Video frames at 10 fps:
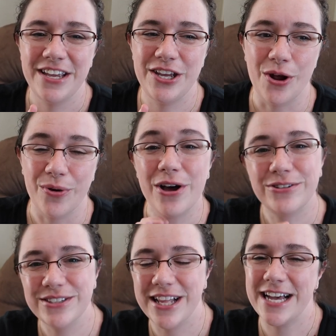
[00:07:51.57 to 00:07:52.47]
you know,
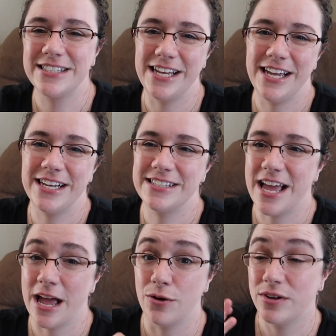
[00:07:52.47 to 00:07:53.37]
cult classics
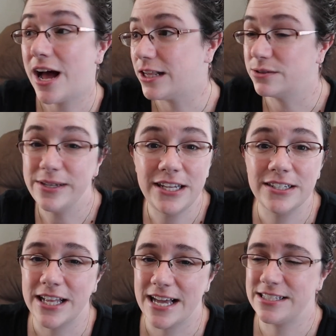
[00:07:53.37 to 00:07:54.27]
and
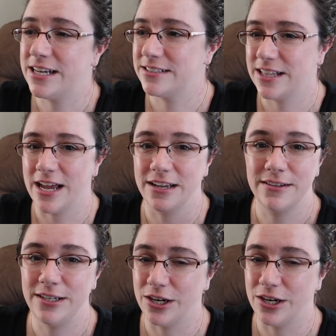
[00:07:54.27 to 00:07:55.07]
Halloween classics like,